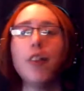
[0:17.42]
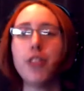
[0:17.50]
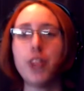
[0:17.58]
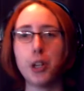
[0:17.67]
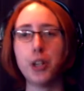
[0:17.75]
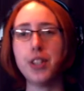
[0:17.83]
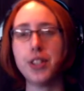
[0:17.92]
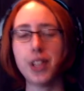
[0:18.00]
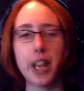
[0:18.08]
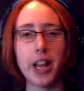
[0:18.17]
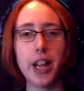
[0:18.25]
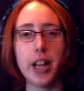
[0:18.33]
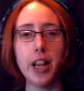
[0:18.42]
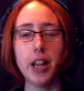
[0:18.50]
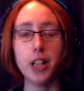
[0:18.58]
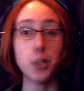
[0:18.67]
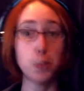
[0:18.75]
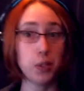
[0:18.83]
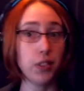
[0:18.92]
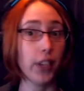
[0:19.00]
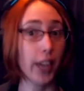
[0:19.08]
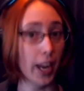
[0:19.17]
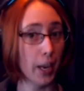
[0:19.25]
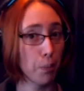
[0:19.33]
There is a
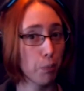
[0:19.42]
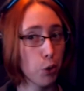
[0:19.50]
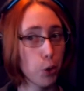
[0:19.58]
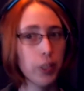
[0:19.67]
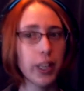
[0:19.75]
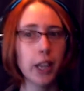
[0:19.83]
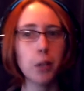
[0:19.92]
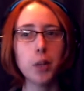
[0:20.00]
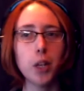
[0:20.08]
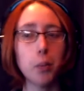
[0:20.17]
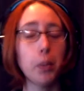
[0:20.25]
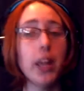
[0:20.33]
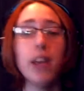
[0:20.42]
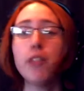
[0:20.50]
specific game you would like me to play.